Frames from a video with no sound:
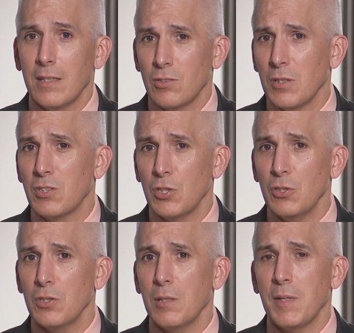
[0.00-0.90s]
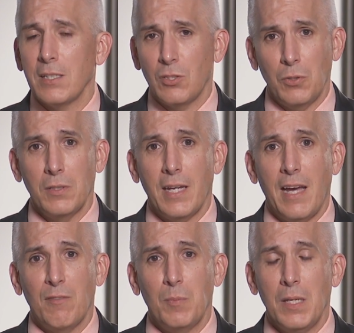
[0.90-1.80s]
So it's usually about
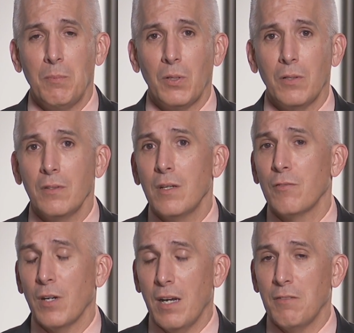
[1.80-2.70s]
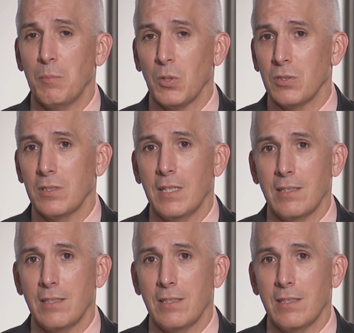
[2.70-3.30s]
2.5 people for every person